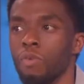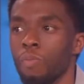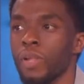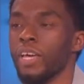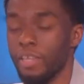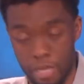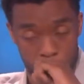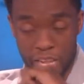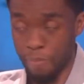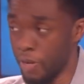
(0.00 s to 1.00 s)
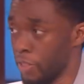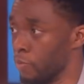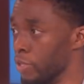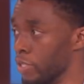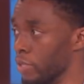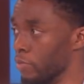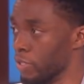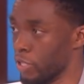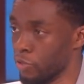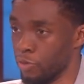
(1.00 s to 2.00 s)
Well, Black Panther was
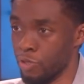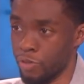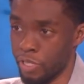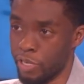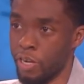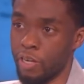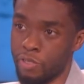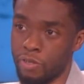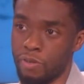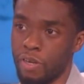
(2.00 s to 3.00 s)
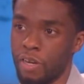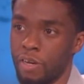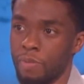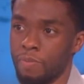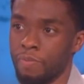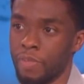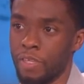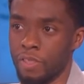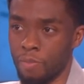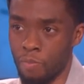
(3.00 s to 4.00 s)
introduced, the character
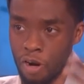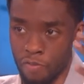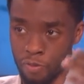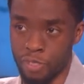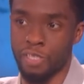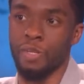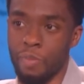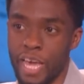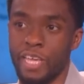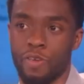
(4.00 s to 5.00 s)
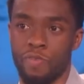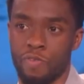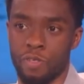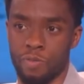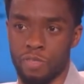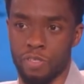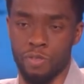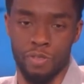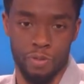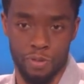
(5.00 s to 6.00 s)
in the Marvel Cinematic Universe was
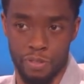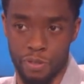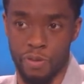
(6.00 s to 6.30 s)
introduced